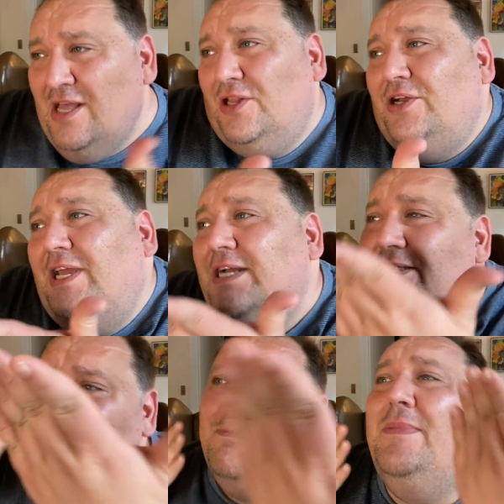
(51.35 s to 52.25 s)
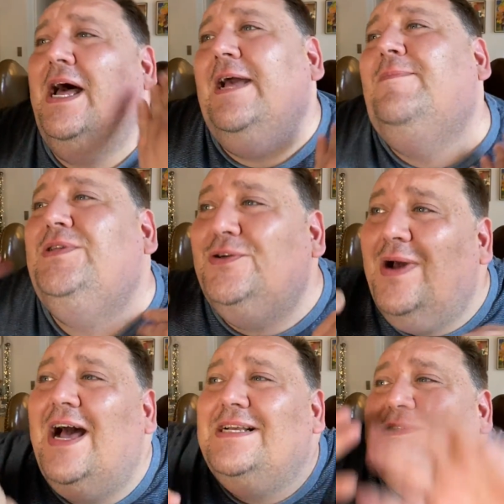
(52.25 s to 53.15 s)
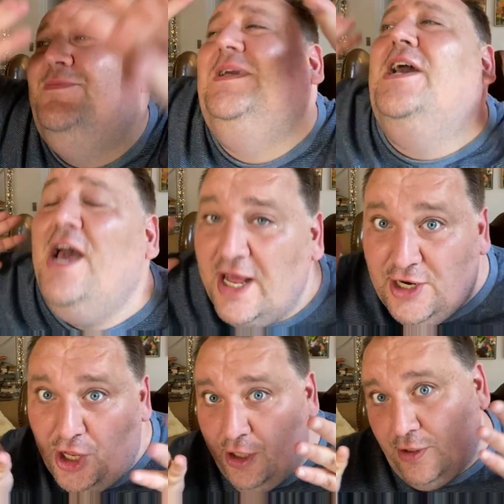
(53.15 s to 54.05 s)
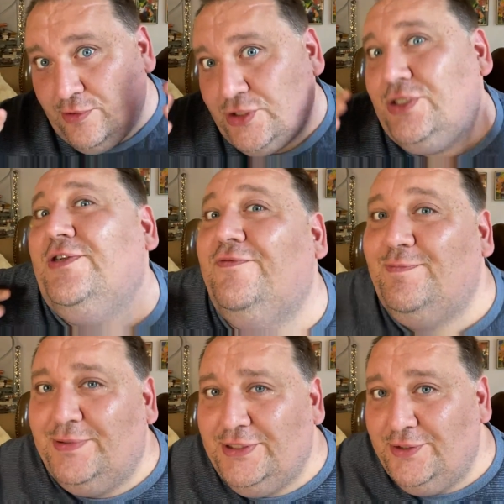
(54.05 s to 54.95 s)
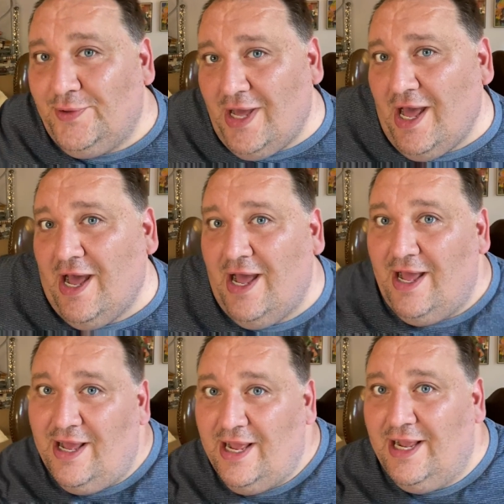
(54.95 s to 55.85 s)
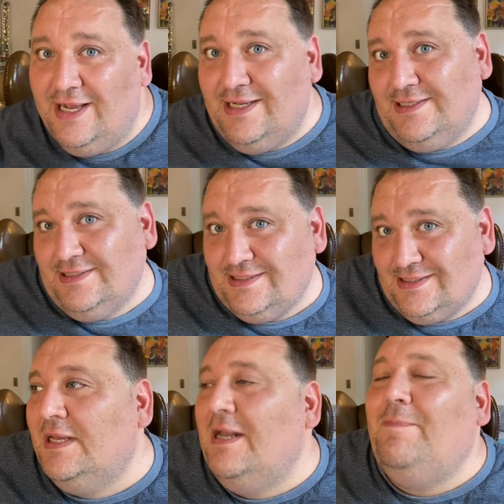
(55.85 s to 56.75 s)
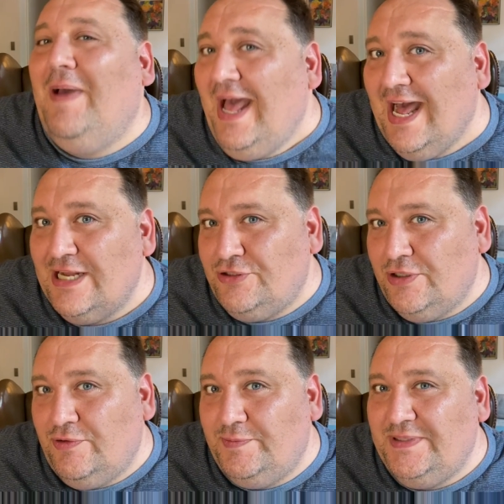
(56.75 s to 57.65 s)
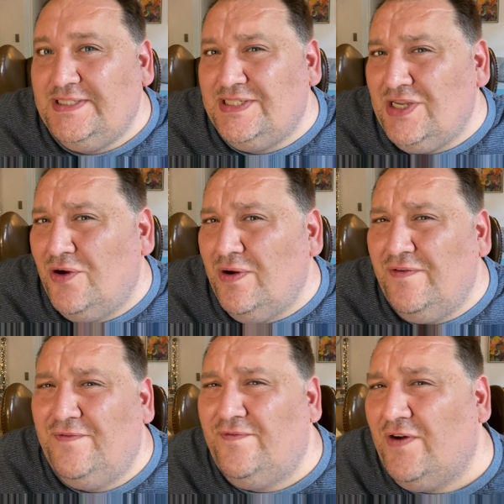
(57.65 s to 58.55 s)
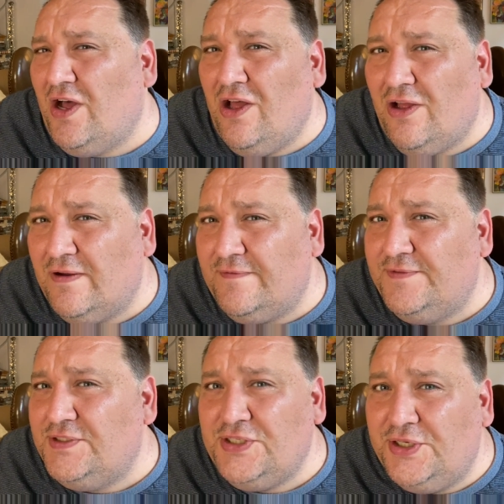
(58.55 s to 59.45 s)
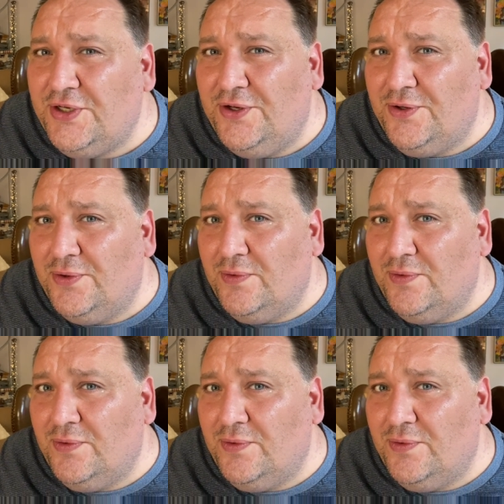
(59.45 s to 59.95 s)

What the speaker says: looking into my blue eyes and be an ocean of blue eyes. And Patrick would be so evolved too,